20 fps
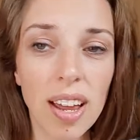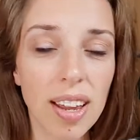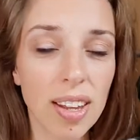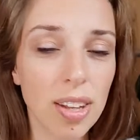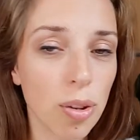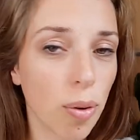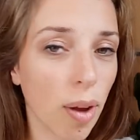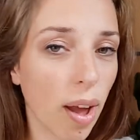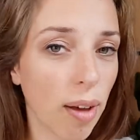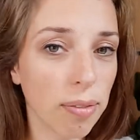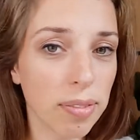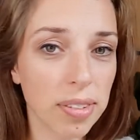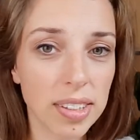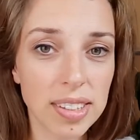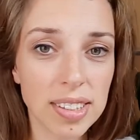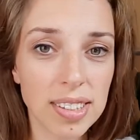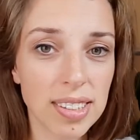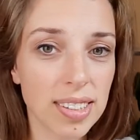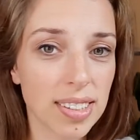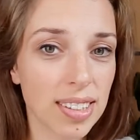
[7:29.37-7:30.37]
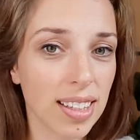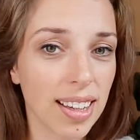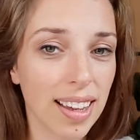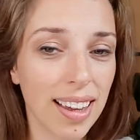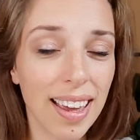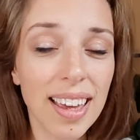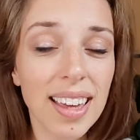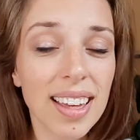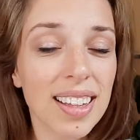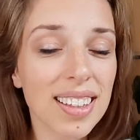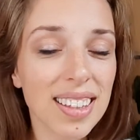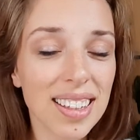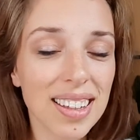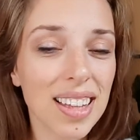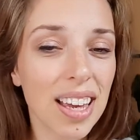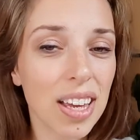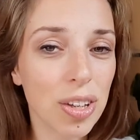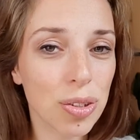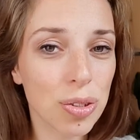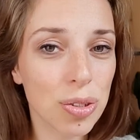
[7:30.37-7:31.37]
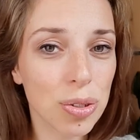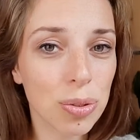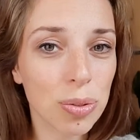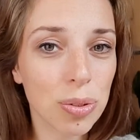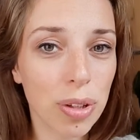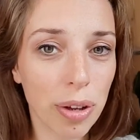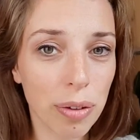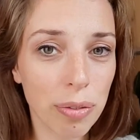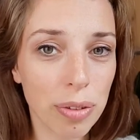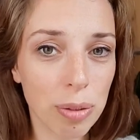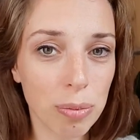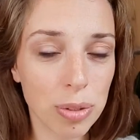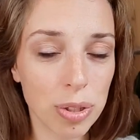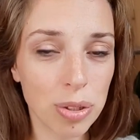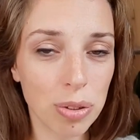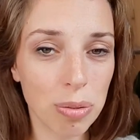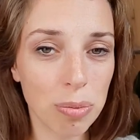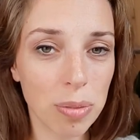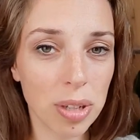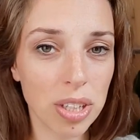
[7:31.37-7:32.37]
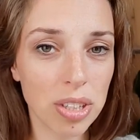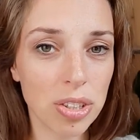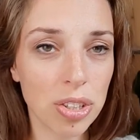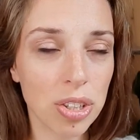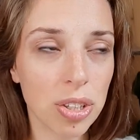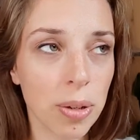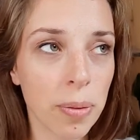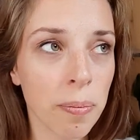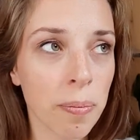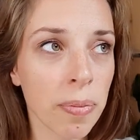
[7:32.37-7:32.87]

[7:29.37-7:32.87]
you have this inkling that you do love them so much.